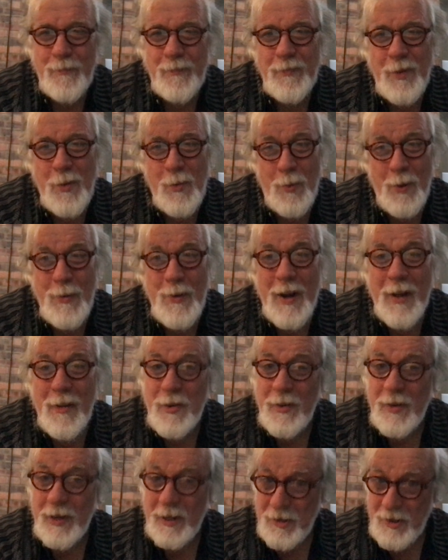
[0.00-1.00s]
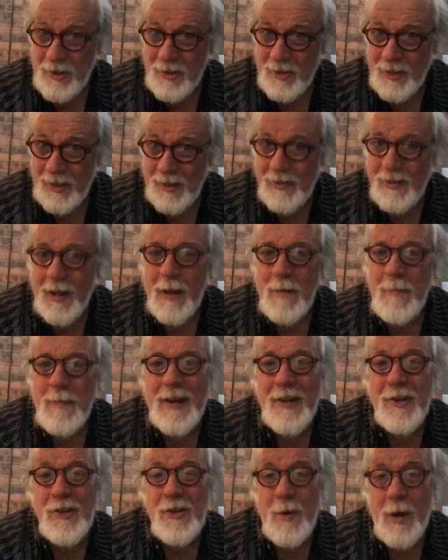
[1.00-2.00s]
We worked through the logistics and
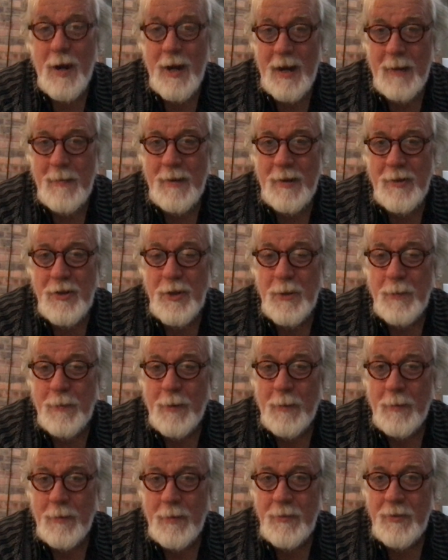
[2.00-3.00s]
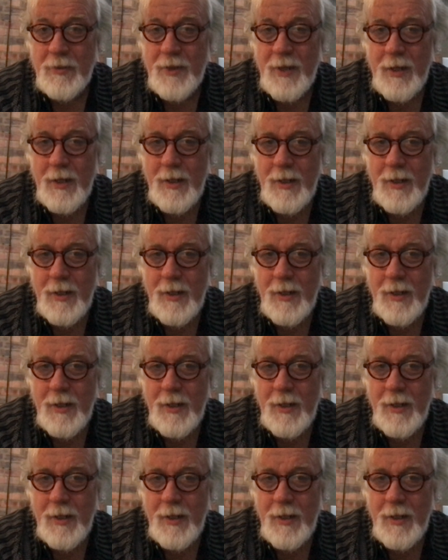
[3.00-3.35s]
managed to iron out most of the problems.